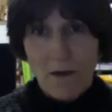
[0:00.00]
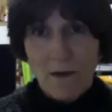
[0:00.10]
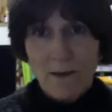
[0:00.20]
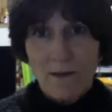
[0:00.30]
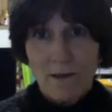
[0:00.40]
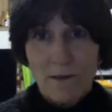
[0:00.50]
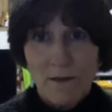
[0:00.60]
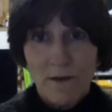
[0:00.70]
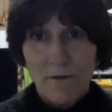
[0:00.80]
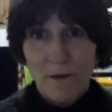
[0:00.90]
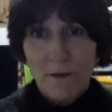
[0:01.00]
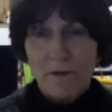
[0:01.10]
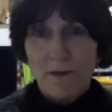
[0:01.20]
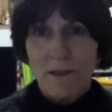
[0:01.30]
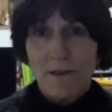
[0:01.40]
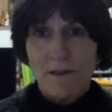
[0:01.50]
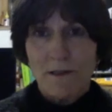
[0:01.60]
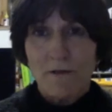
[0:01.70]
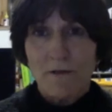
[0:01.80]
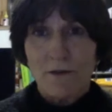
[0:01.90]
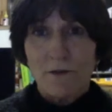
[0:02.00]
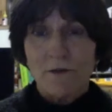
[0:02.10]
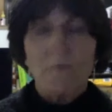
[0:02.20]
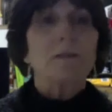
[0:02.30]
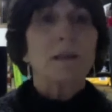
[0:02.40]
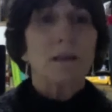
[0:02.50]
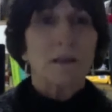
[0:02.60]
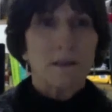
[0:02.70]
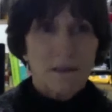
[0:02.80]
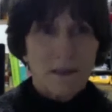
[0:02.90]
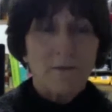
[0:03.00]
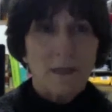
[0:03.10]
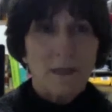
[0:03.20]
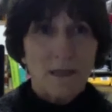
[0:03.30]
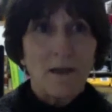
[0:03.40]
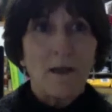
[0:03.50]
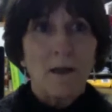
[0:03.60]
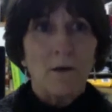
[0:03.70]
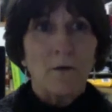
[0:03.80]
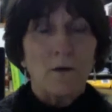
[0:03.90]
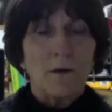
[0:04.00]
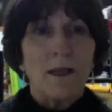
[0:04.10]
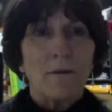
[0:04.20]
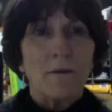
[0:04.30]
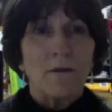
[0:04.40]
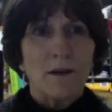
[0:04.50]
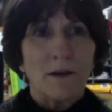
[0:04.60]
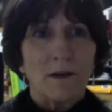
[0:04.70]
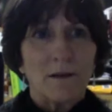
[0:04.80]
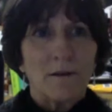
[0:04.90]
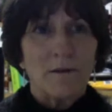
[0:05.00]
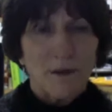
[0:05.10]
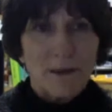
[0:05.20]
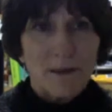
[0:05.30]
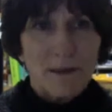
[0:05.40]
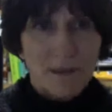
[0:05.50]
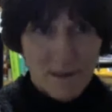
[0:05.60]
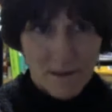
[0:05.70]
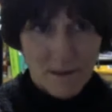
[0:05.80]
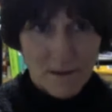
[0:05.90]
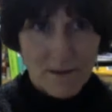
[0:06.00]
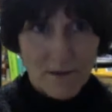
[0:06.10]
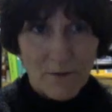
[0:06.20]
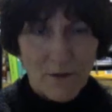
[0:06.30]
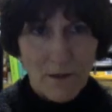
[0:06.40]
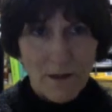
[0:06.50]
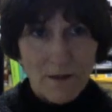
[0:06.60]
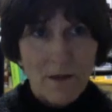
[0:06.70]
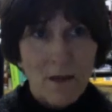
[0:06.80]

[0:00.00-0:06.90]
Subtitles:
I don't know if people did as individuals, but certainly as a committee, we were kept very, very distanced from it,